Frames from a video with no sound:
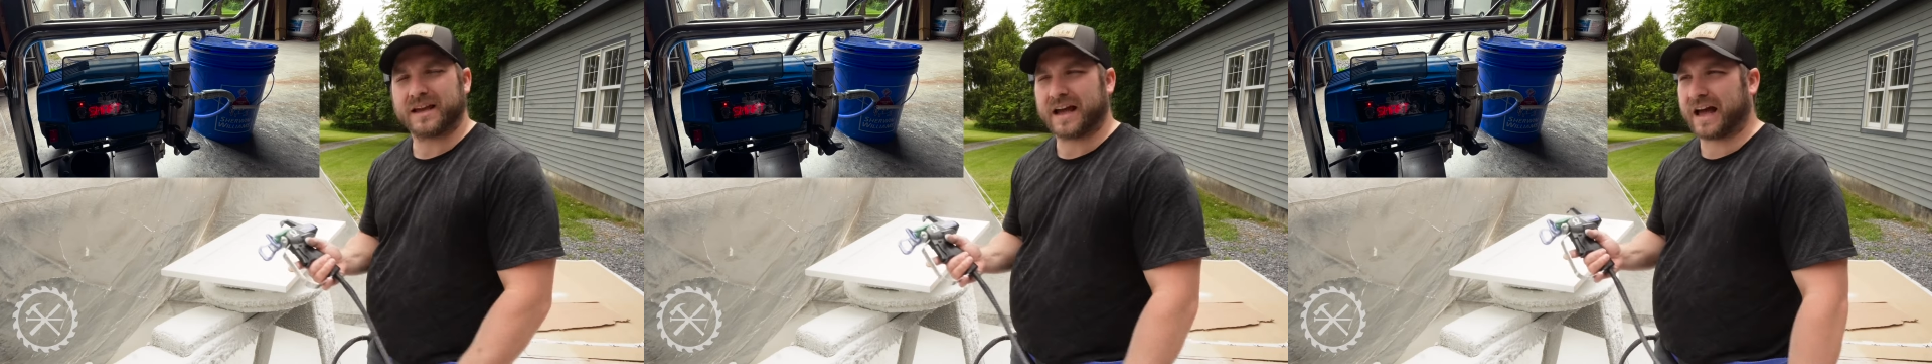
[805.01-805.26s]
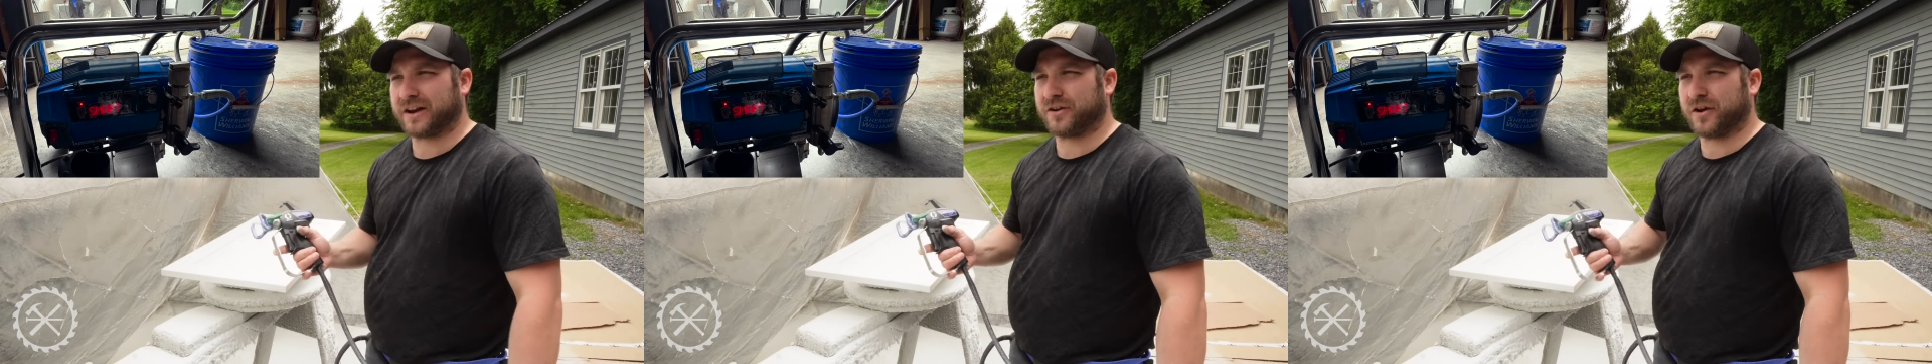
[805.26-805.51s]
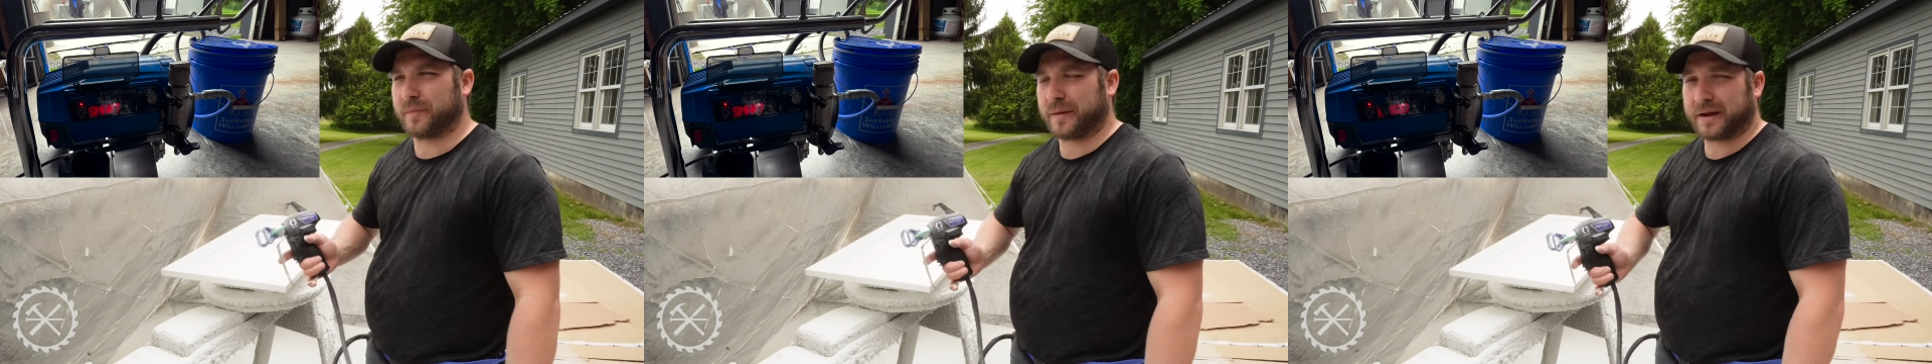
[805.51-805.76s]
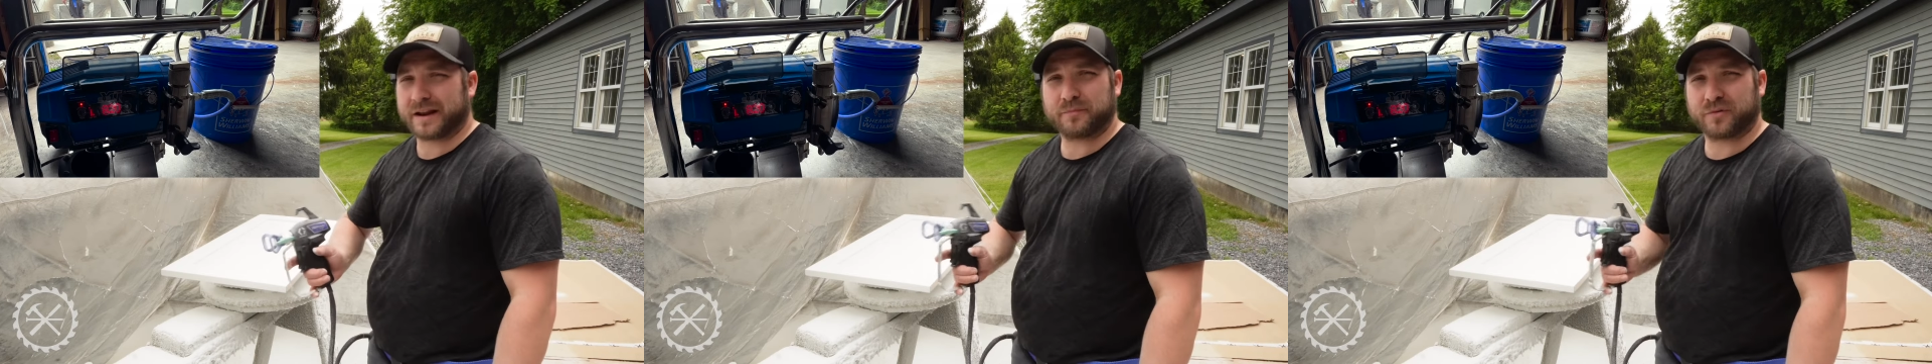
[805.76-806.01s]
I don't know.
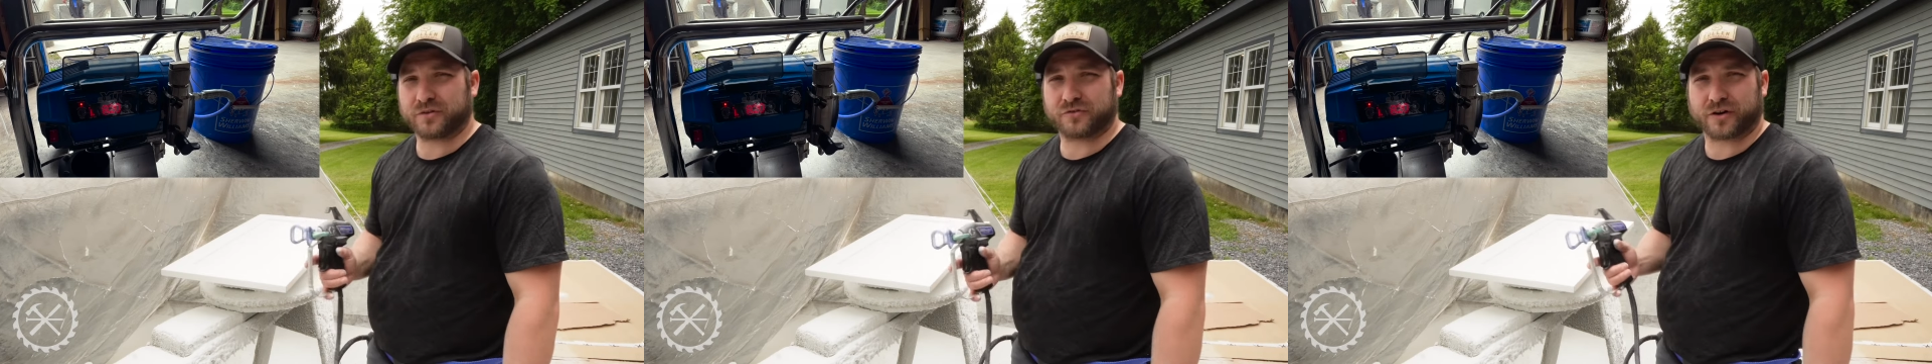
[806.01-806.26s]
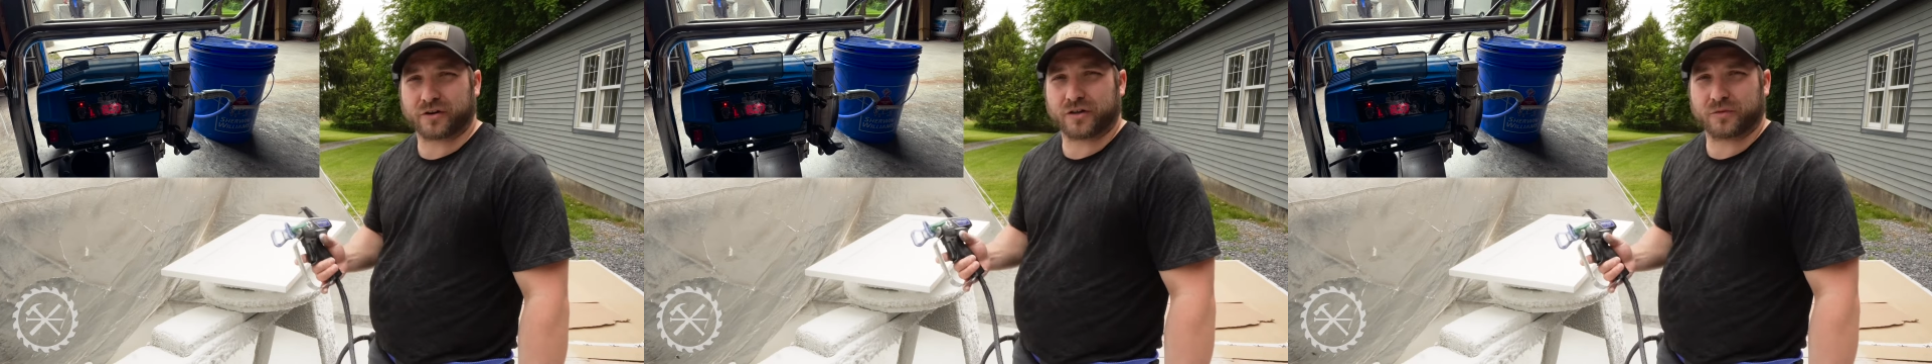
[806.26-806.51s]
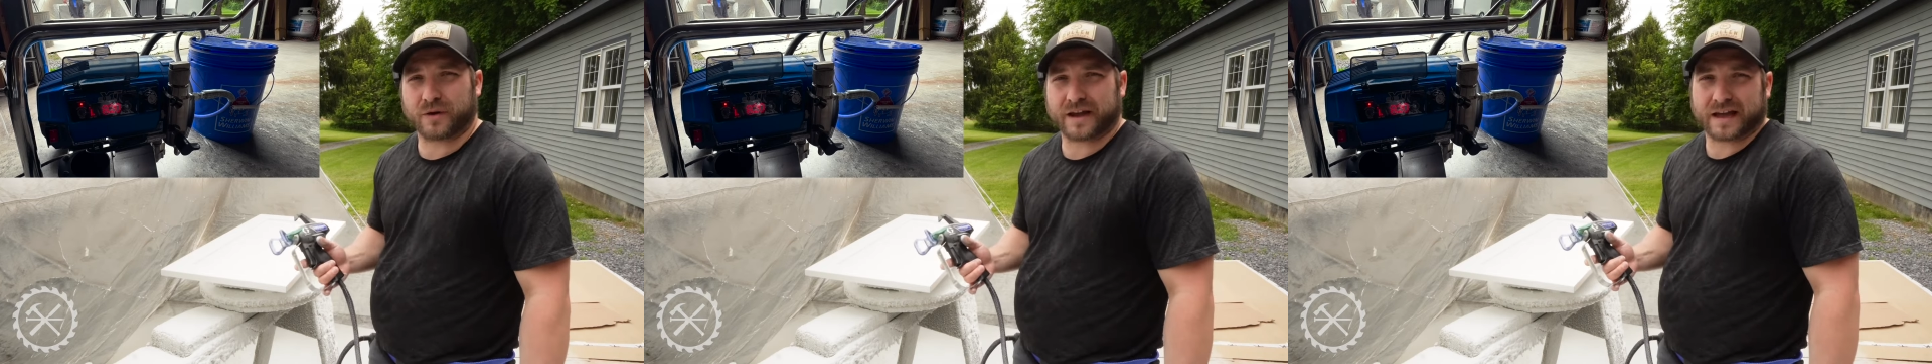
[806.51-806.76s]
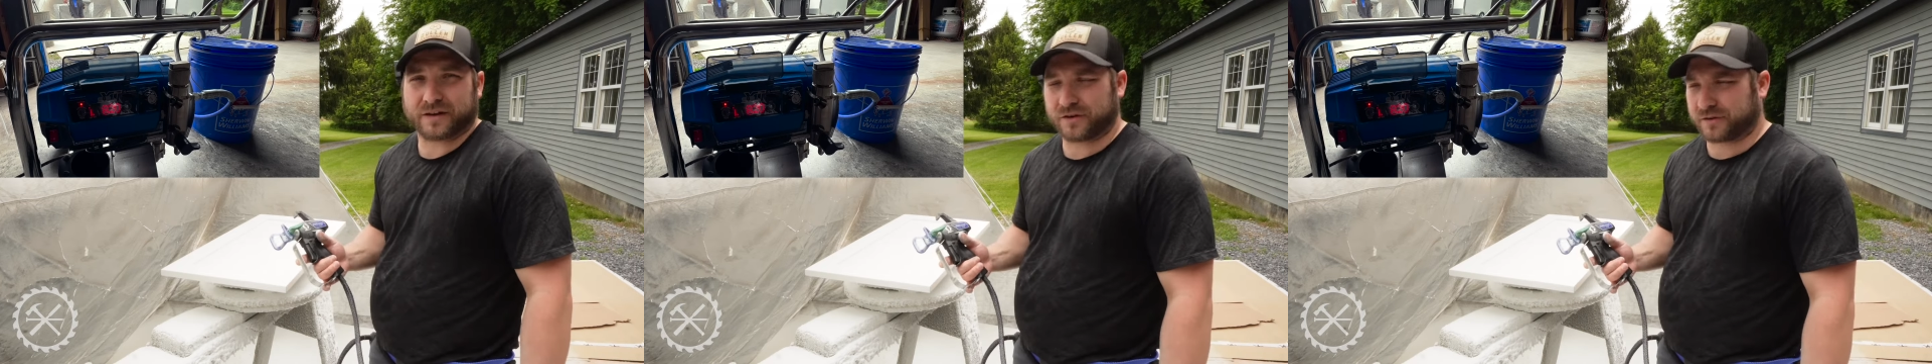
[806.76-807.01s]
Maybe I didn't pull the trigger all the way.
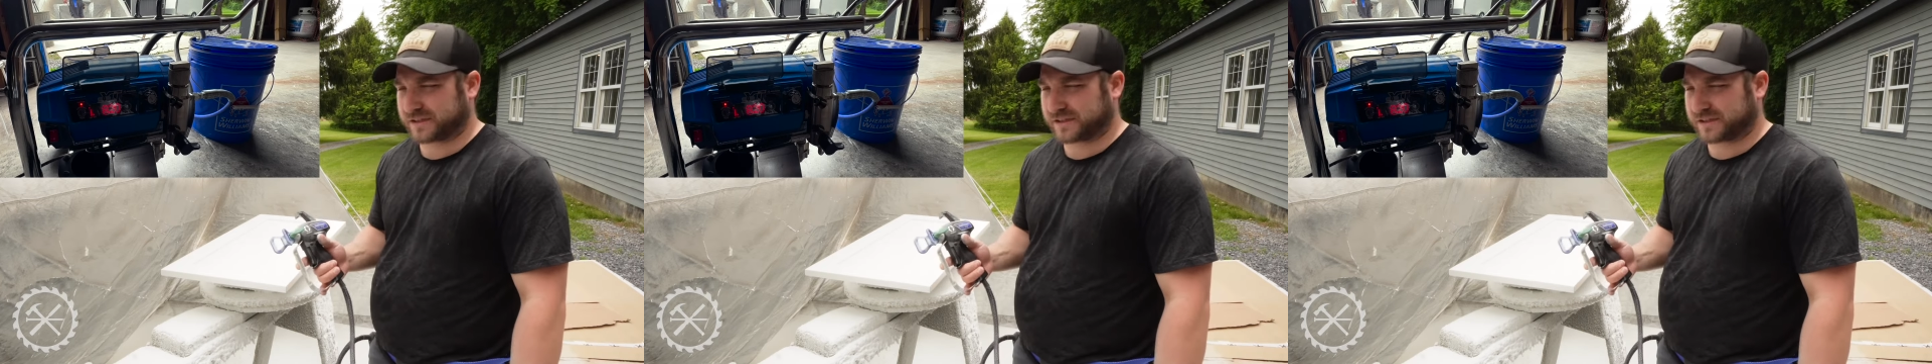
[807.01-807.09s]
I don't know.